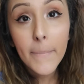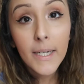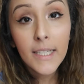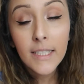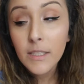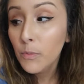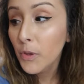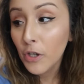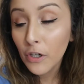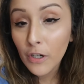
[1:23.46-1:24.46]
But
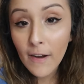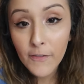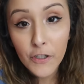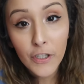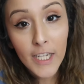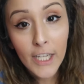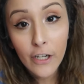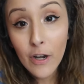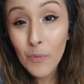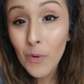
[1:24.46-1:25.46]
with her, after a
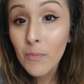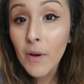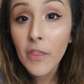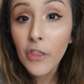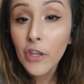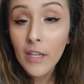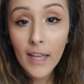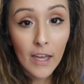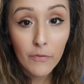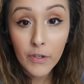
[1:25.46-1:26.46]
year and one month,
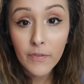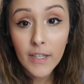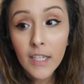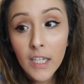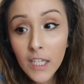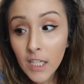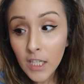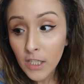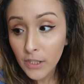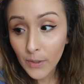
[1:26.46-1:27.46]
I got rid of it.
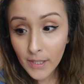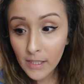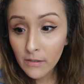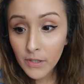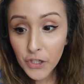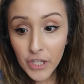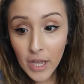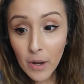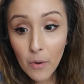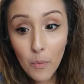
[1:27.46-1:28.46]
So he's gonna reach
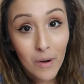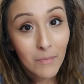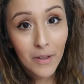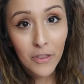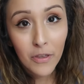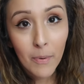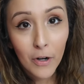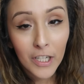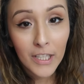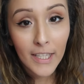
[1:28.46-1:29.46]
that one month
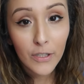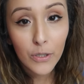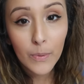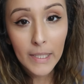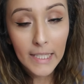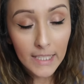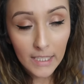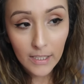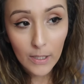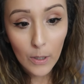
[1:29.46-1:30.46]
mark in like two weeks.
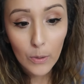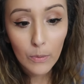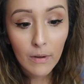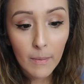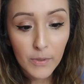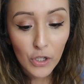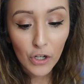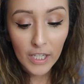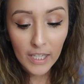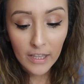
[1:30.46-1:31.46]
So I'm
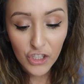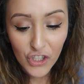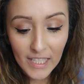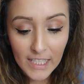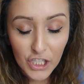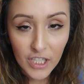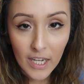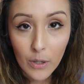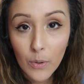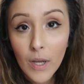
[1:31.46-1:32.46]
starting the transition
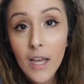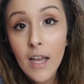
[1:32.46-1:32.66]
now.